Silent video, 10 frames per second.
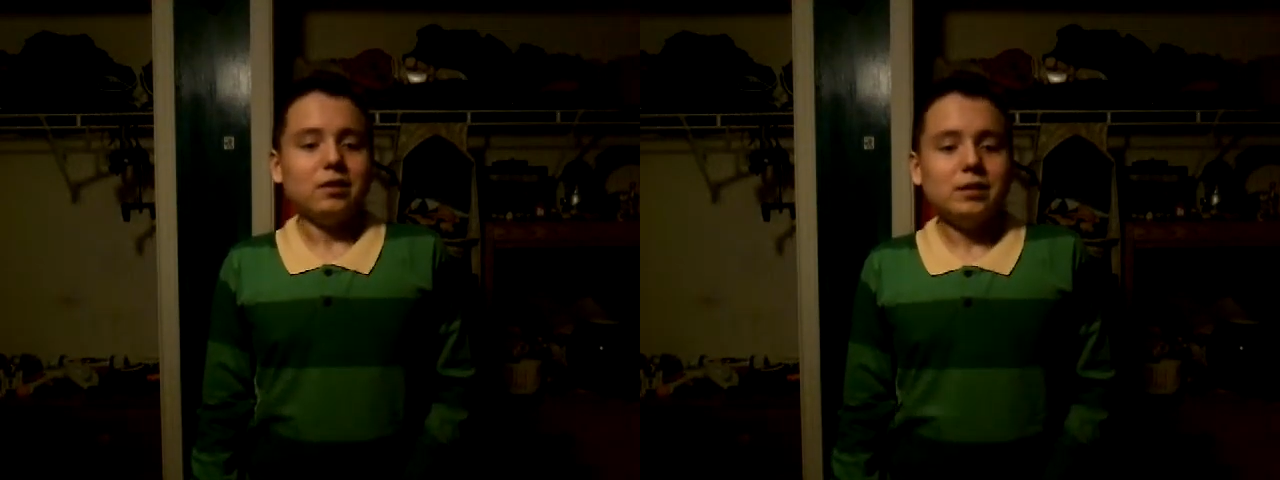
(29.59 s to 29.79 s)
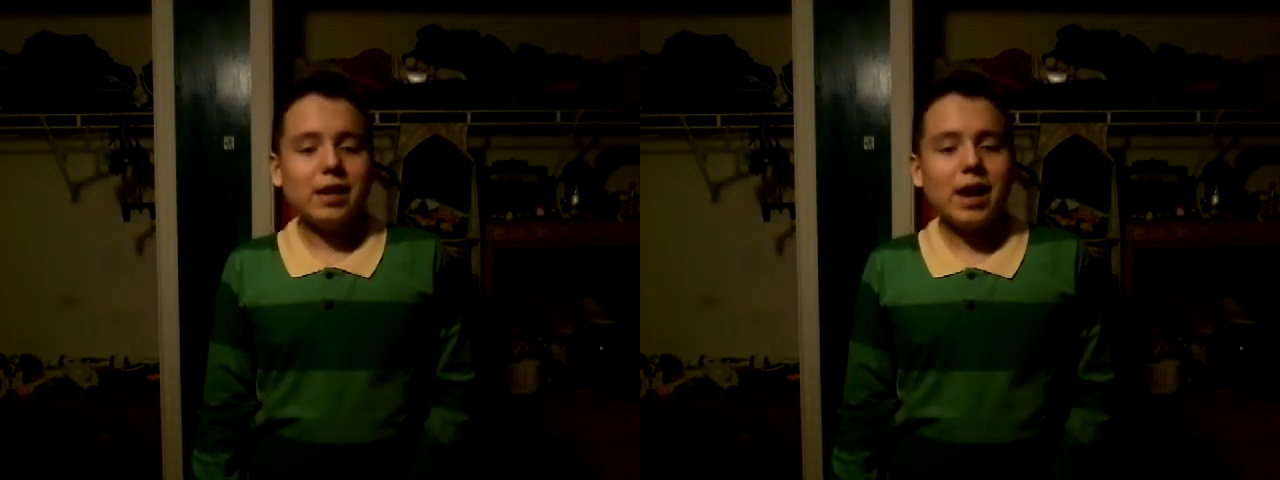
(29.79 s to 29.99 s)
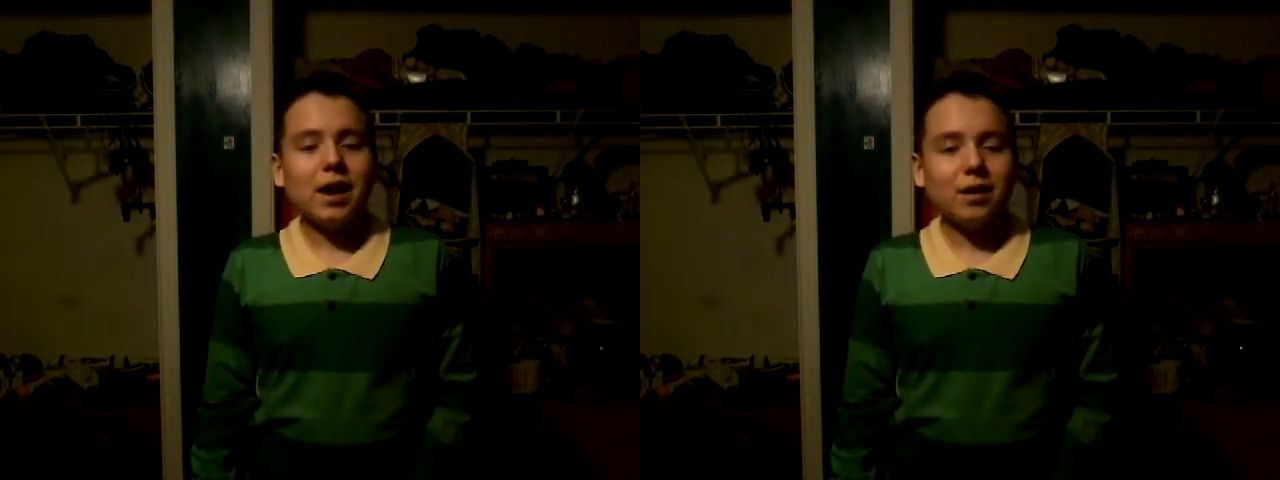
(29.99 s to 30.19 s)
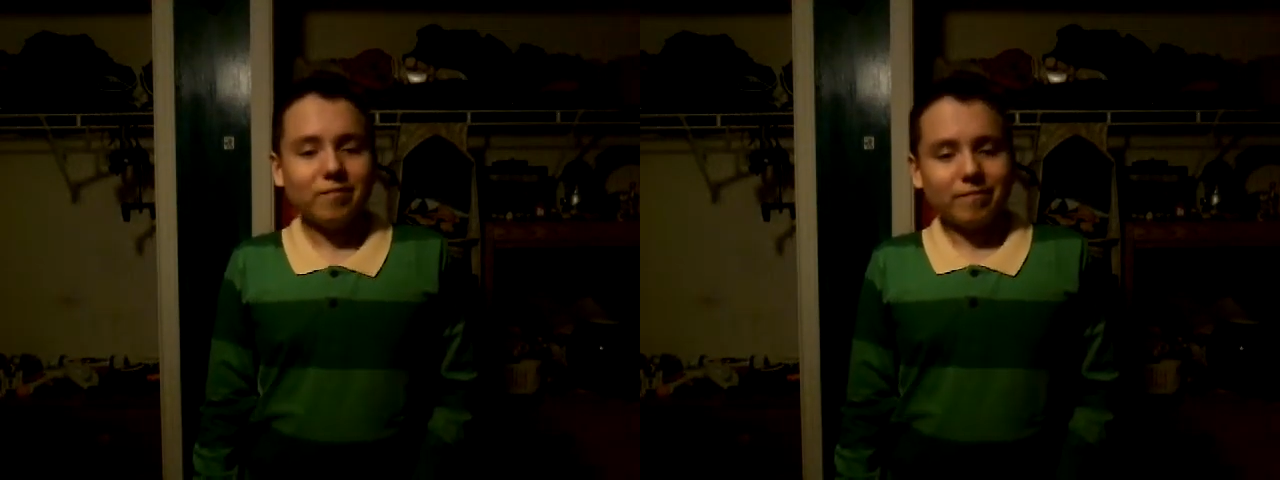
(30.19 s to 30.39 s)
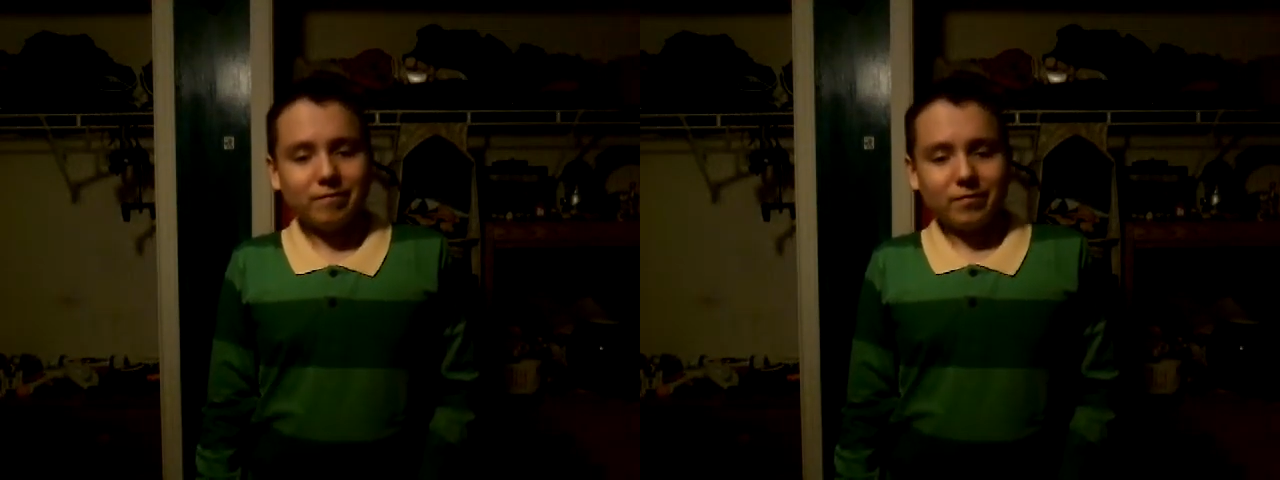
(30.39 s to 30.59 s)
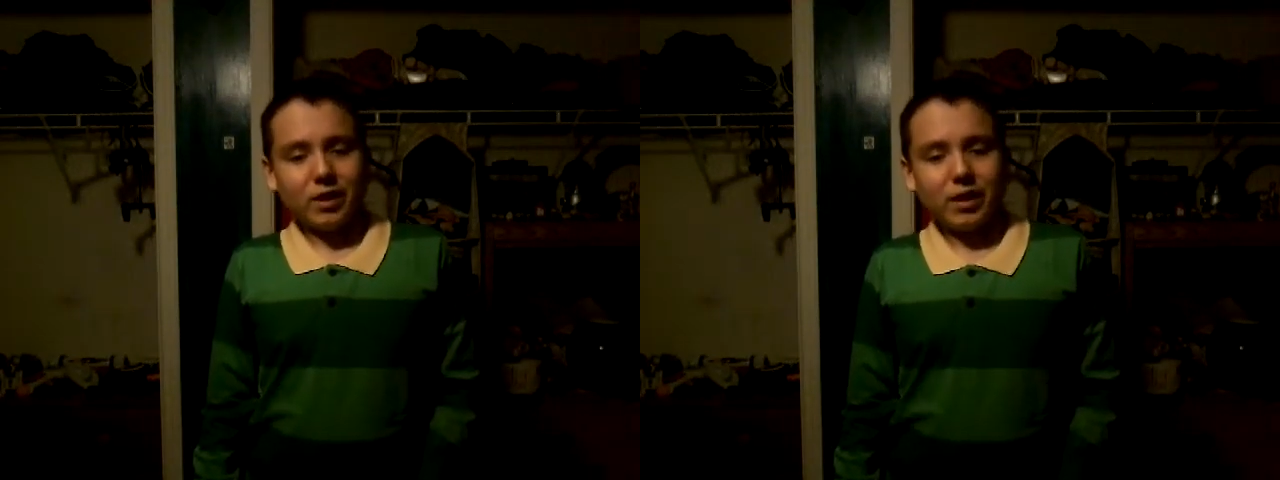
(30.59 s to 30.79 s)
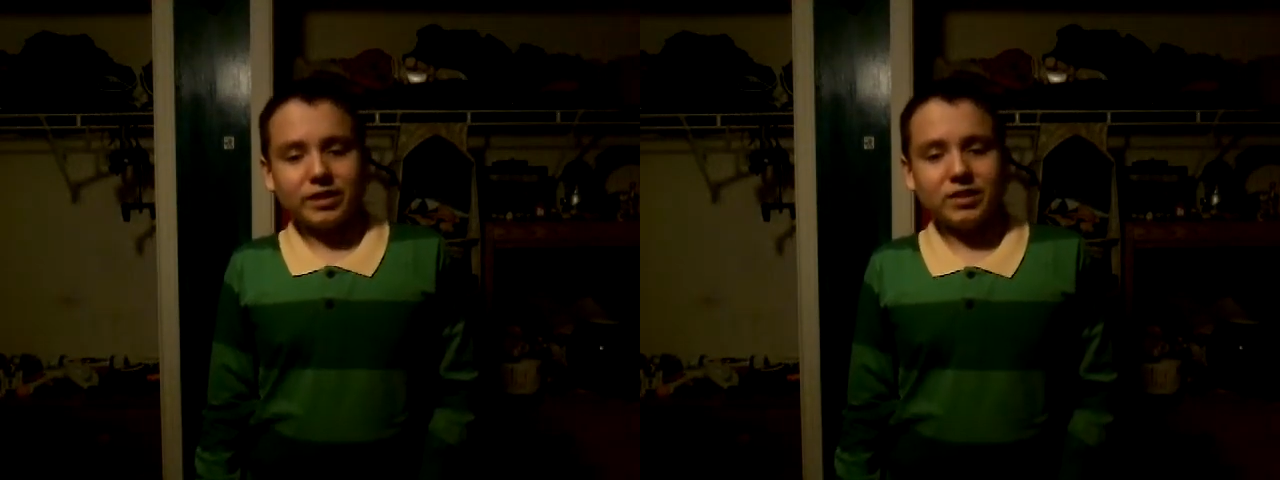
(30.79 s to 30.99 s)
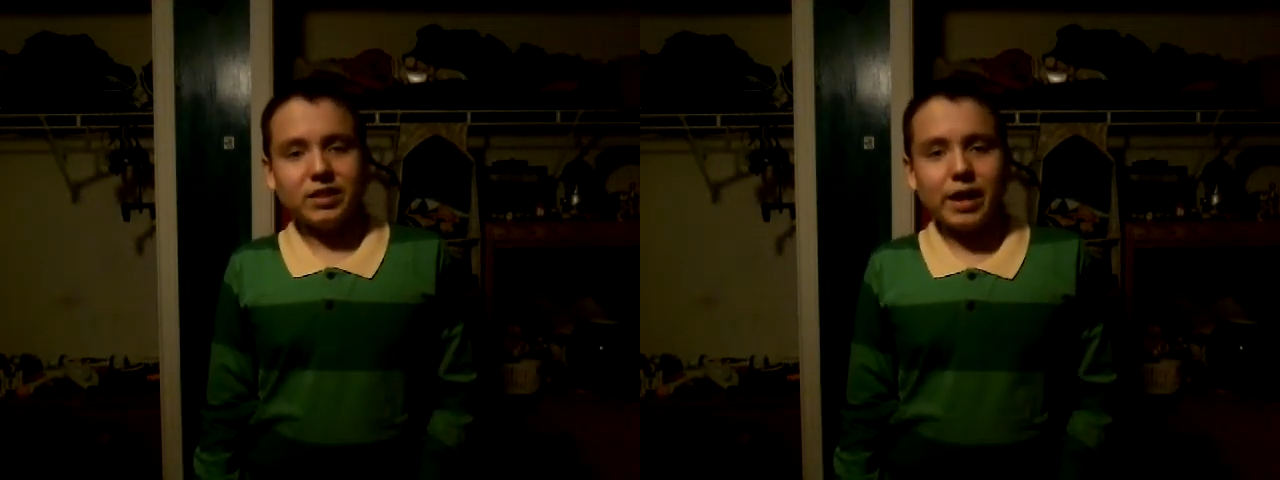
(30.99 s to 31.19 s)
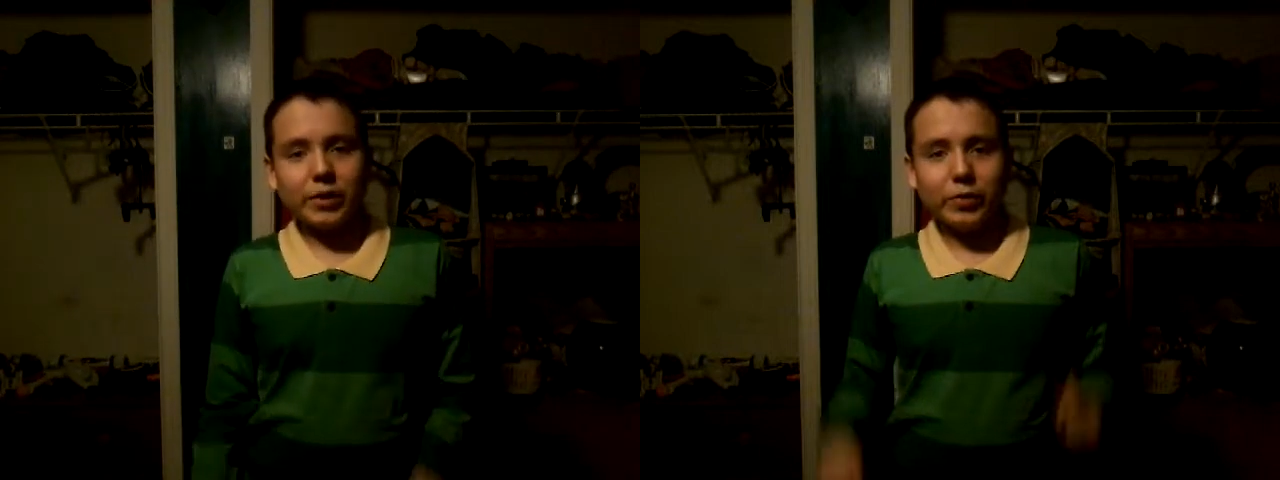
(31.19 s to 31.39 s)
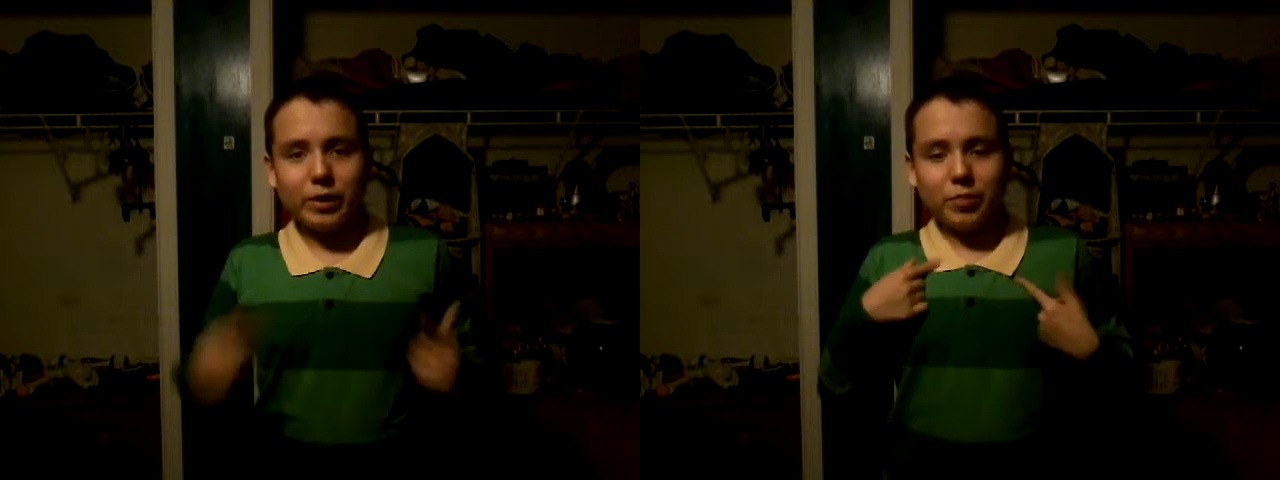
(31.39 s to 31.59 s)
Yeah, exactly,